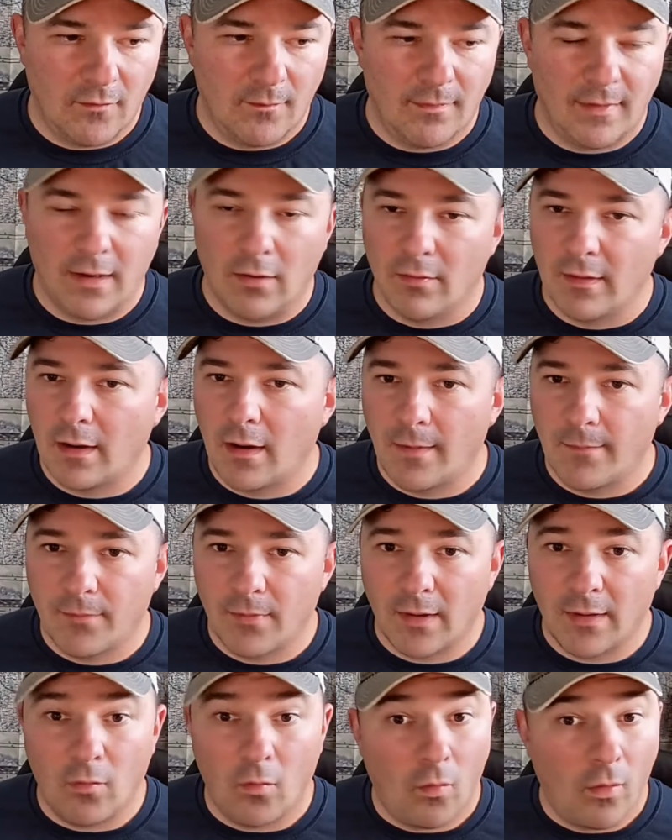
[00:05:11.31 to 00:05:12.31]
They only operate
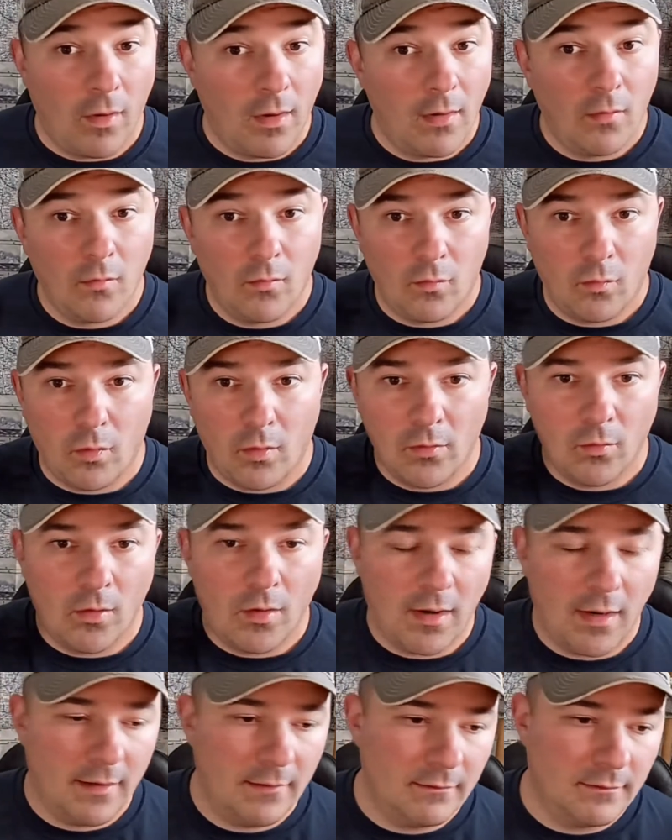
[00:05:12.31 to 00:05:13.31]
one
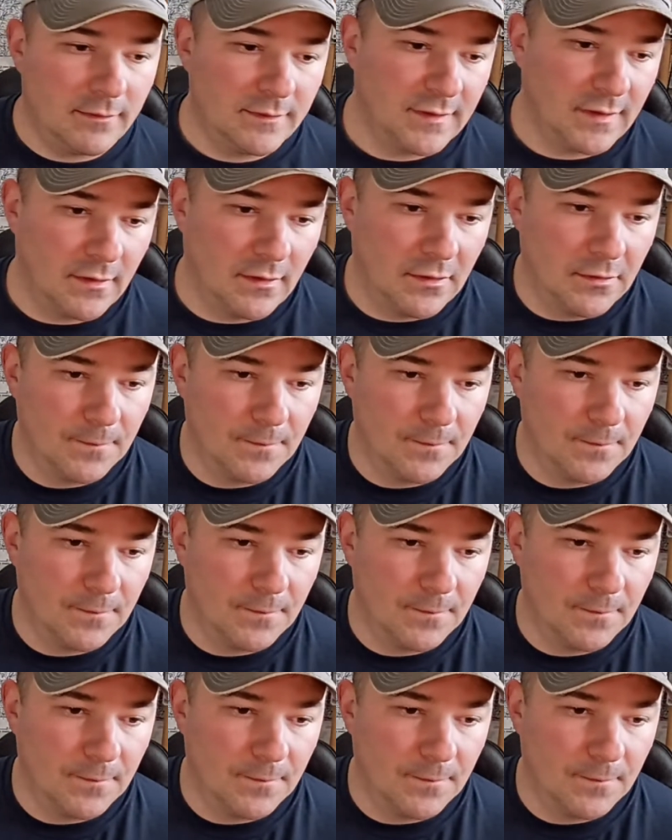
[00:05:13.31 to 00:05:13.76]
watt. So